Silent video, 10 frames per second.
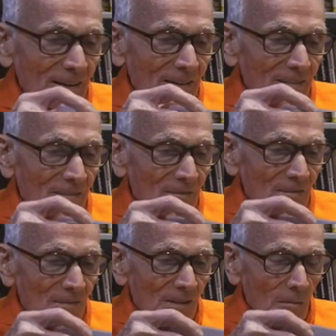
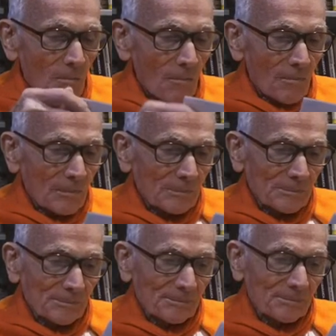
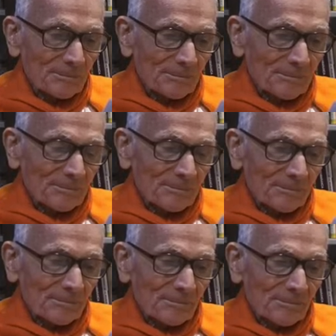
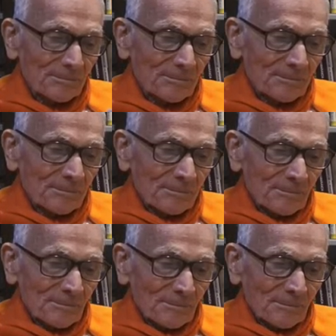
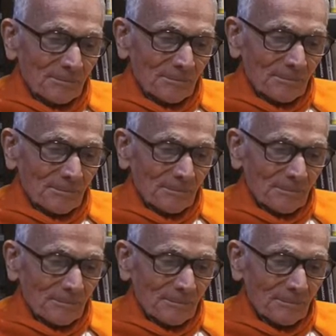
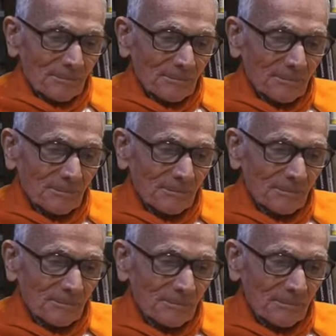
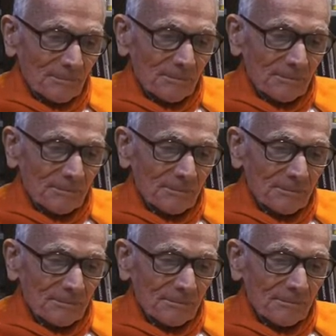
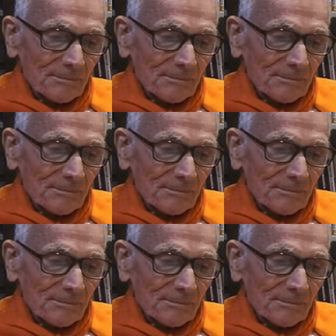(silent)